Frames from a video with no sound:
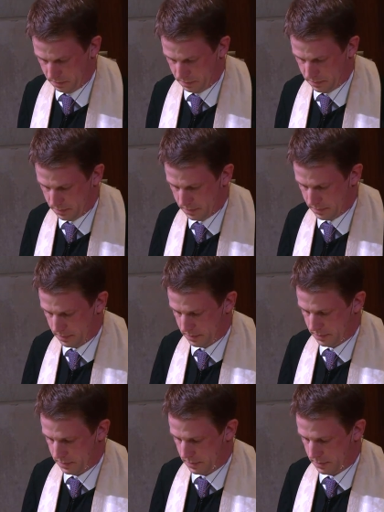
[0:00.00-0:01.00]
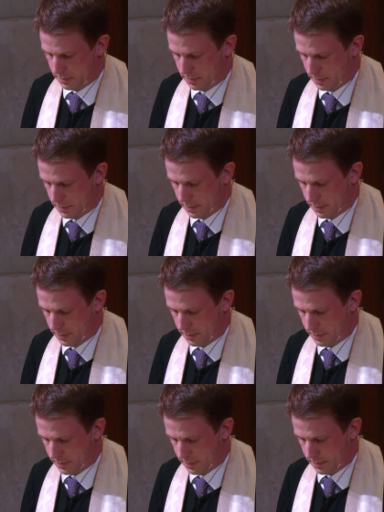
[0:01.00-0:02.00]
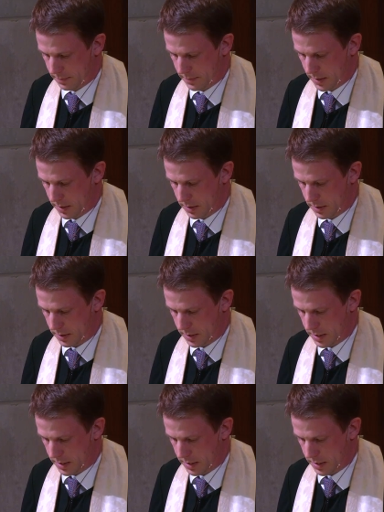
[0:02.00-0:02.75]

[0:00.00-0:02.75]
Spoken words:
(no one is talking)